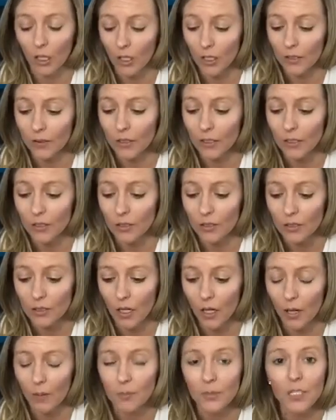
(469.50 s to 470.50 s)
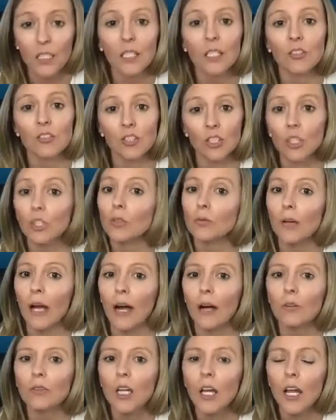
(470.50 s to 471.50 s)
this D-Hist year
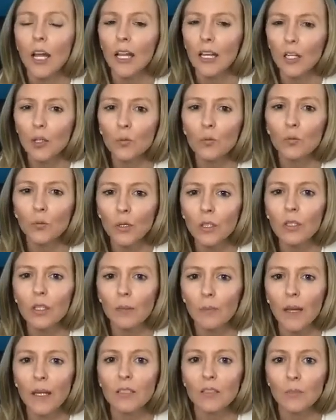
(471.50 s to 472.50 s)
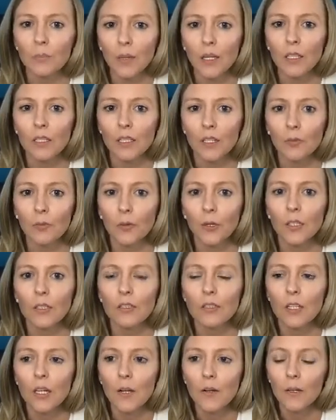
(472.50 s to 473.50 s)
round, and it really makes a big difference.
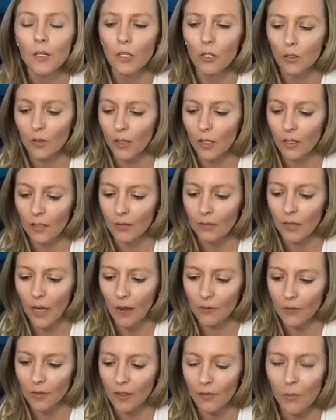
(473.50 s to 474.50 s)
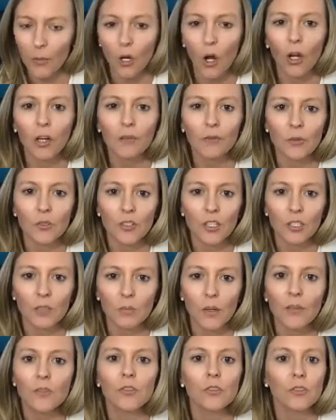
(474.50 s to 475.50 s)
After they've been on it for 6
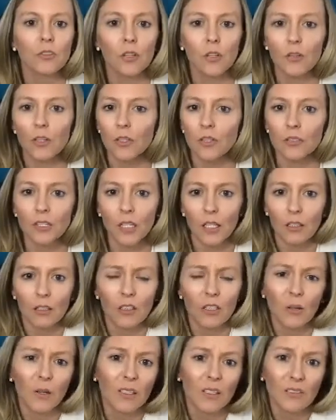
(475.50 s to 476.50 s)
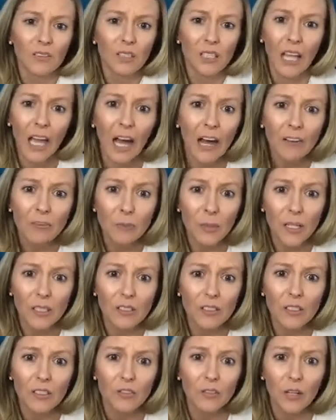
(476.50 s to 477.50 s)
months or so, they'll say, I didn't really have bad
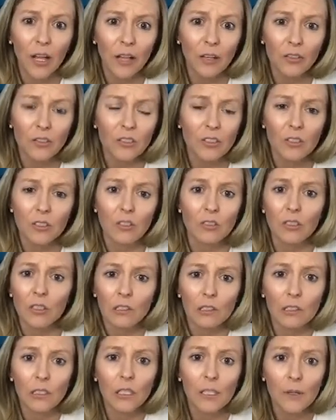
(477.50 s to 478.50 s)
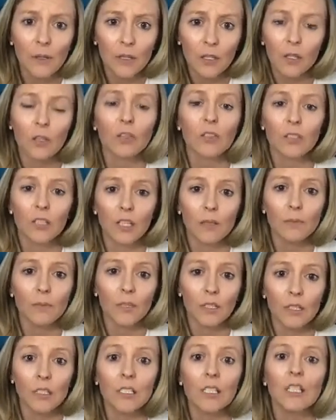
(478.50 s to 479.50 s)
seasonal allergies this year, because
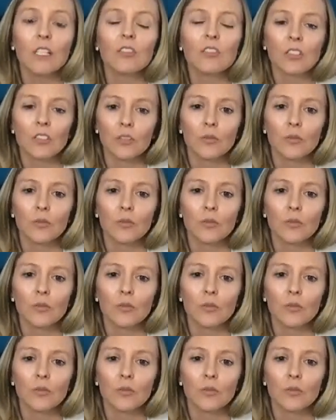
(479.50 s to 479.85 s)
the D-Hist does a